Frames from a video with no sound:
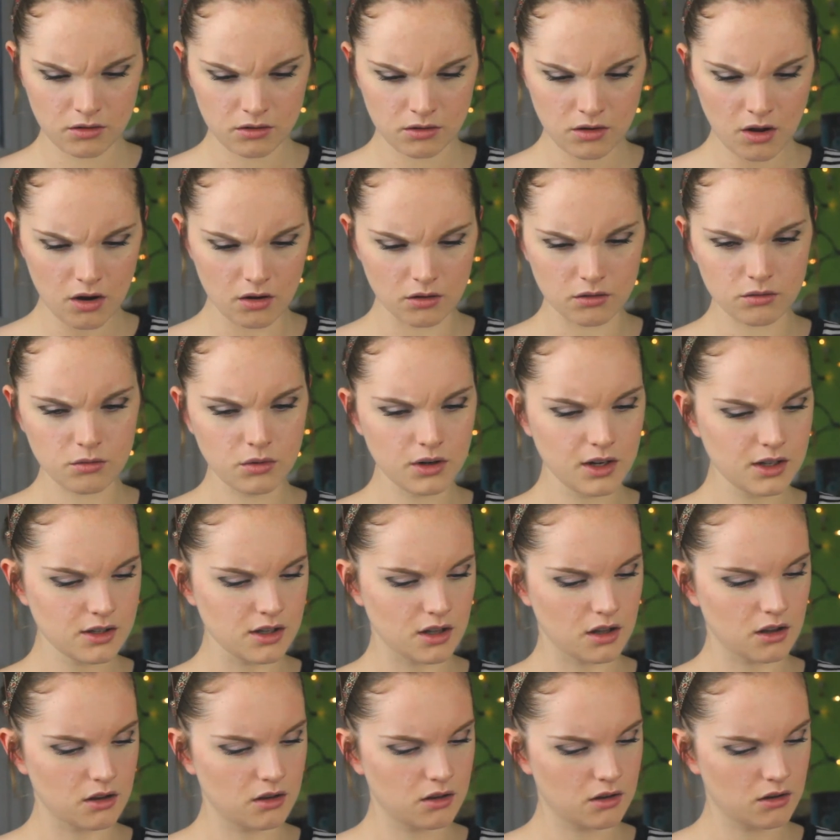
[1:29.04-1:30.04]
No, what is
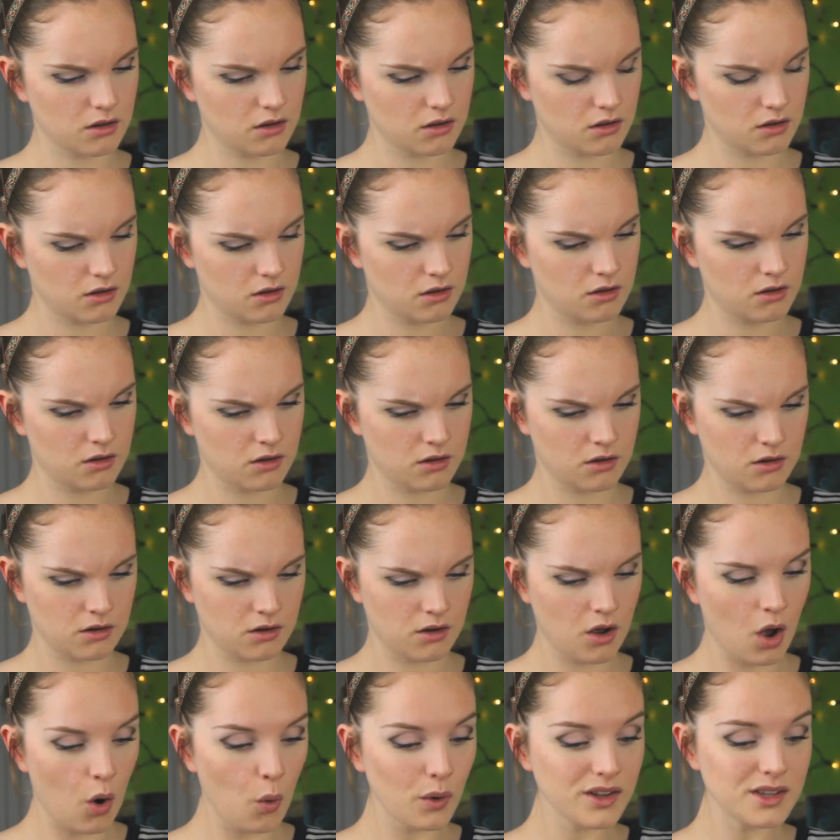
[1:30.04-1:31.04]
it?
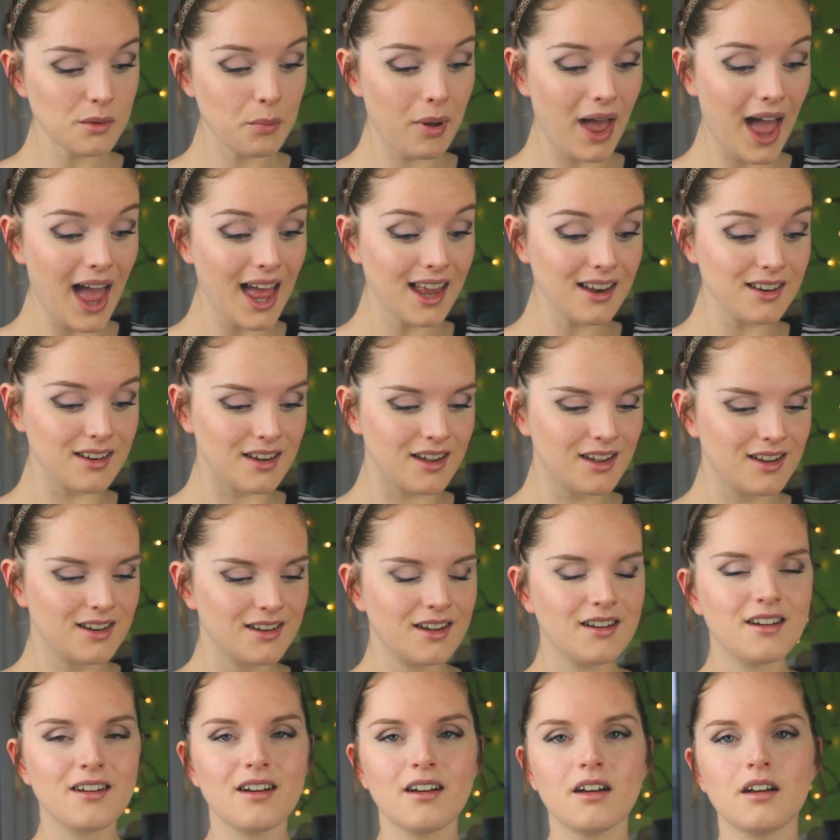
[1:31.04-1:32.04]
Oh, it's a pen!
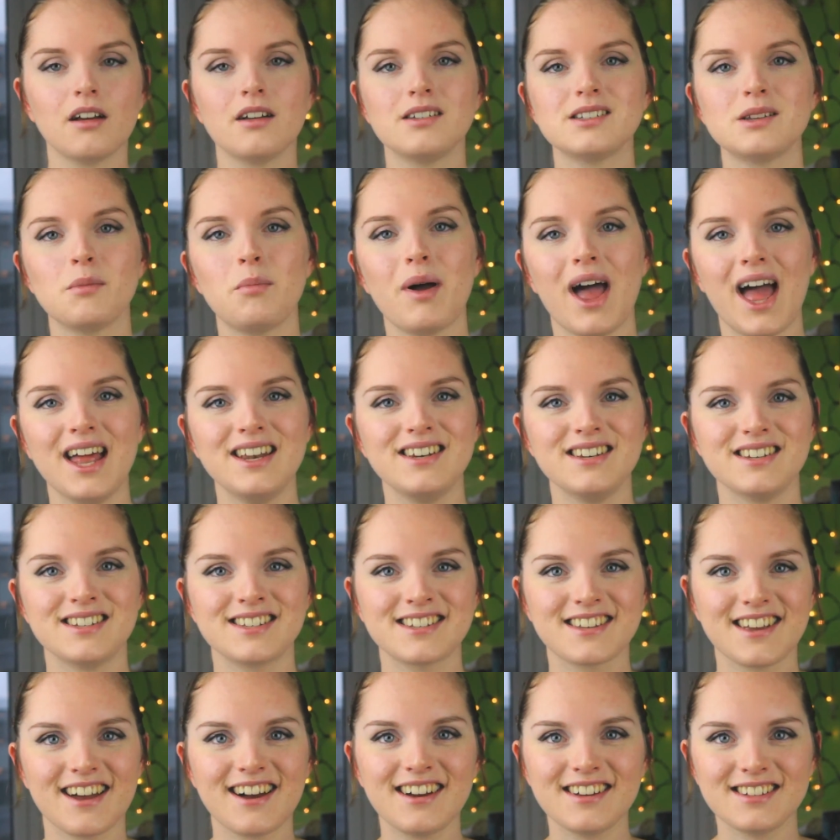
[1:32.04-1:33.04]
It's a pen
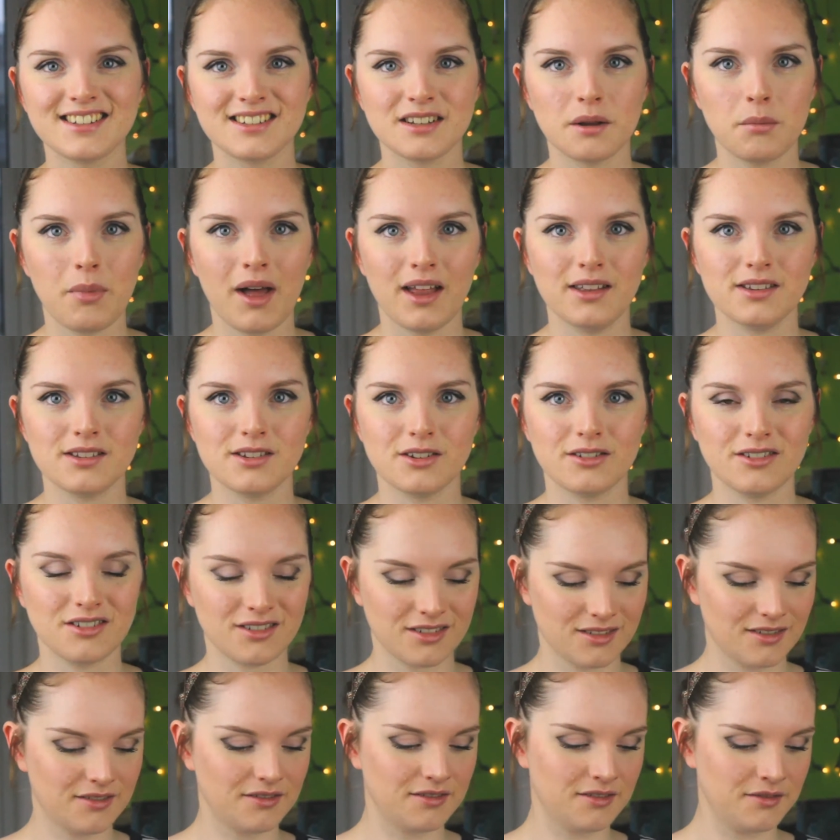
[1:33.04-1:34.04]
disguised as a pencil.
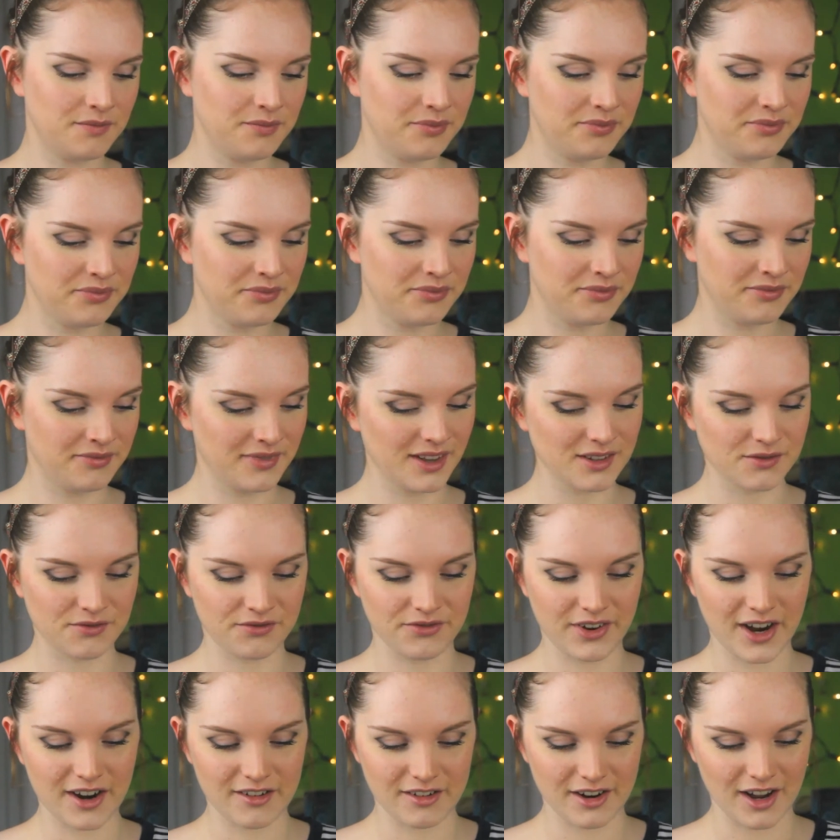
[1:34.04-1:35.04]
That's
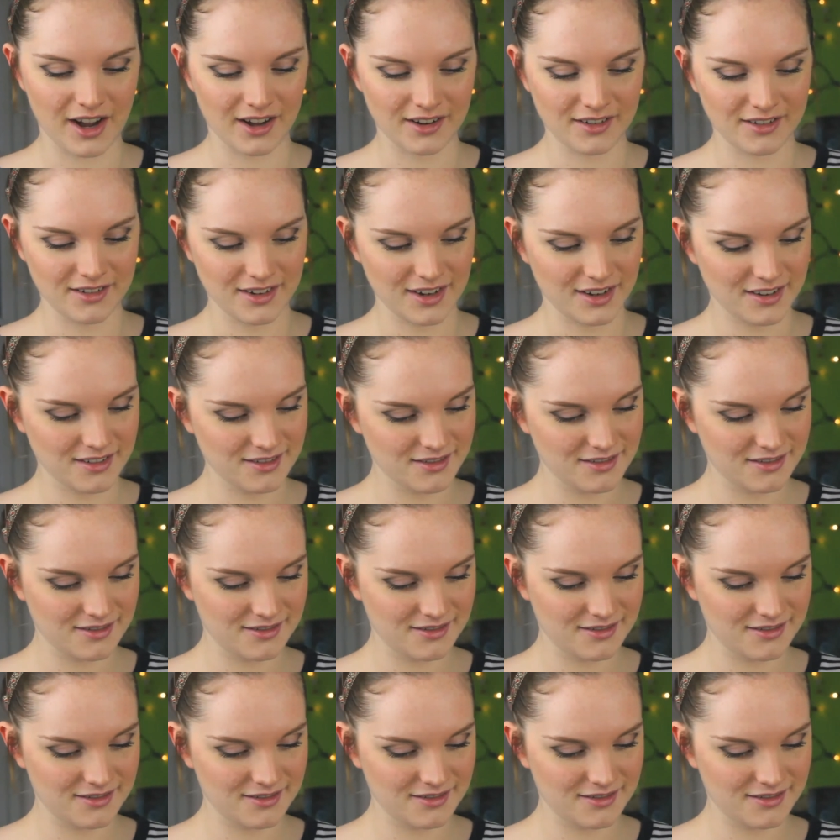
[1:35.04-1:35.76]
very handy.